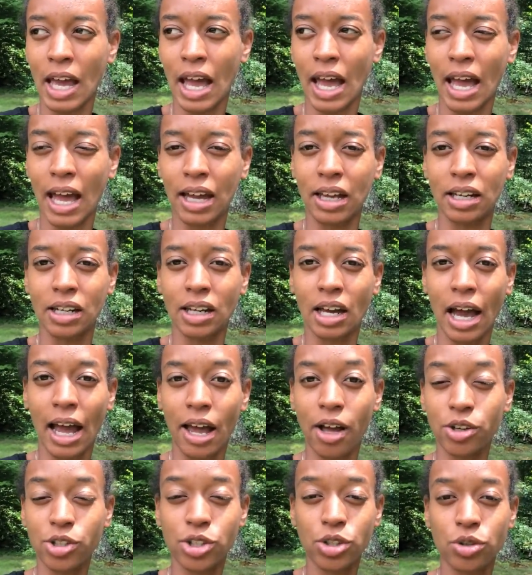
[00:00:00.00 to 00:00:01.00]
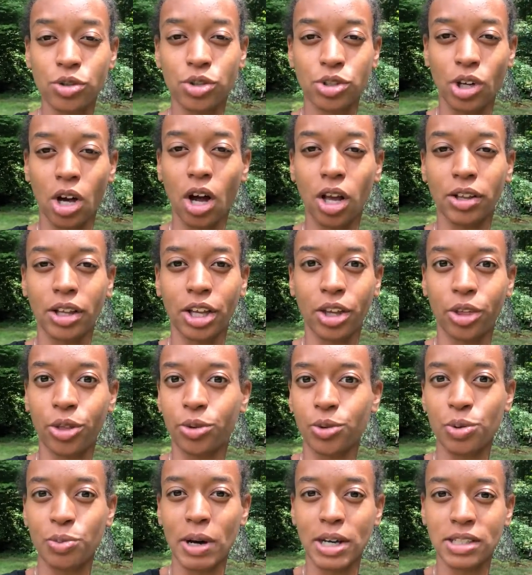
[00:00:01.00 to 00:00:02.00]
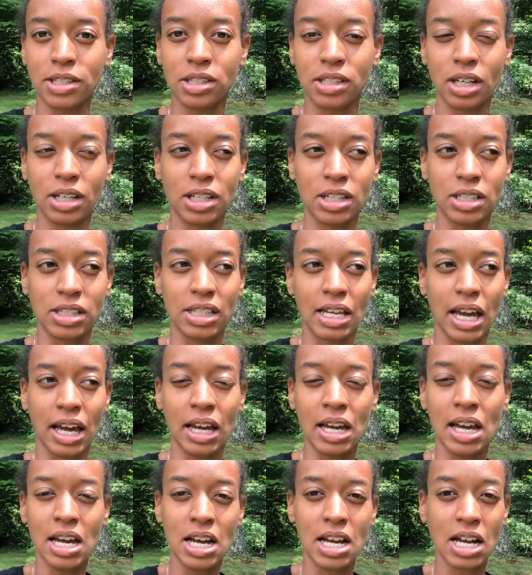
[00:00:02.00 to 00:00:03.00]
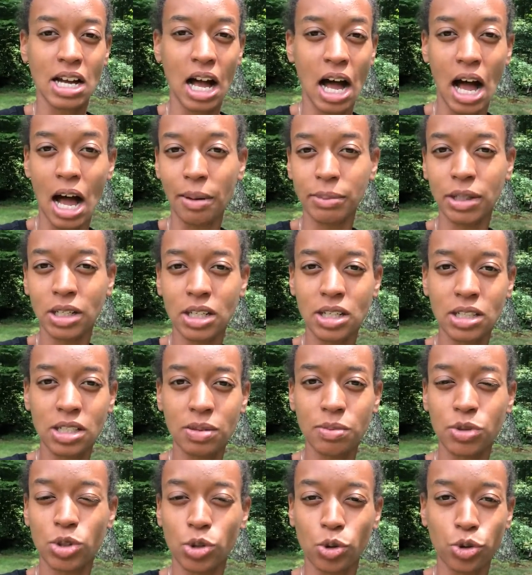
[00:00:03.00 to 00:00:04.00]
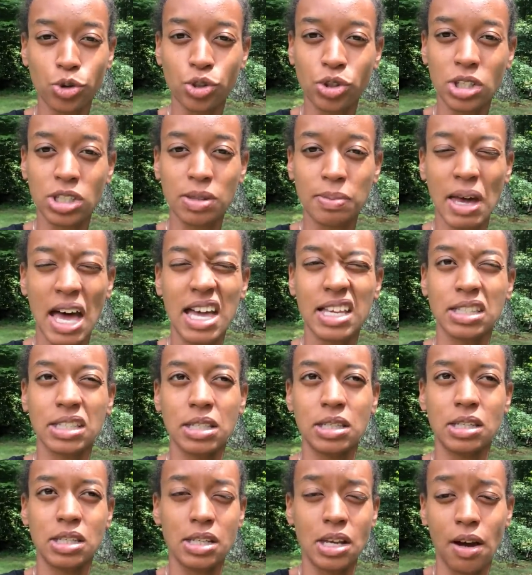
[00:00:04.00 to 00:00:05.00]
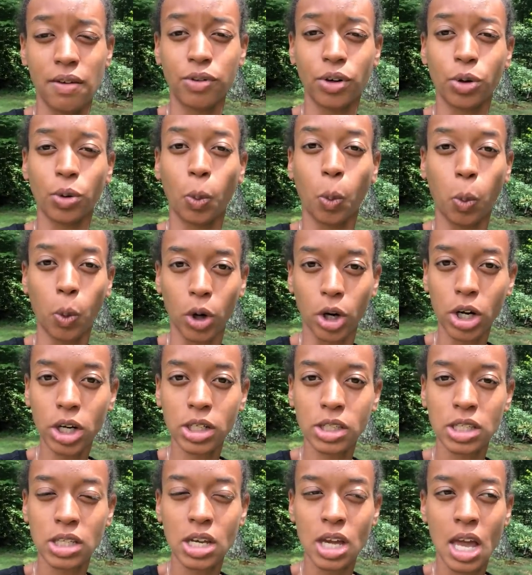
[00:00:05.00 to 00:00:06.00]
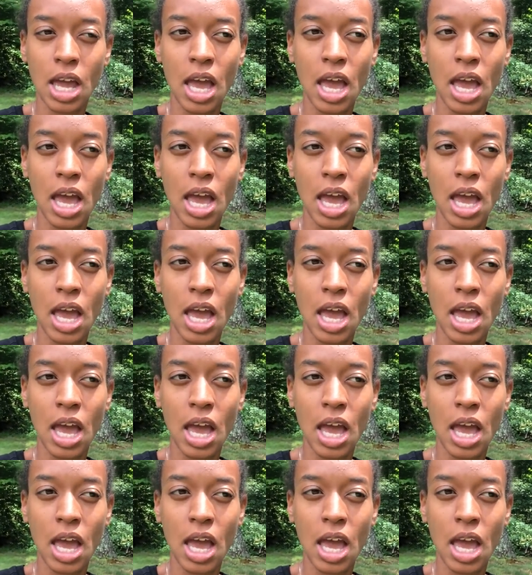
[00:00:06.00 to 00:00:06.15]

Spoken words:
And I also saw like through my studies that communism, socialism has never worked.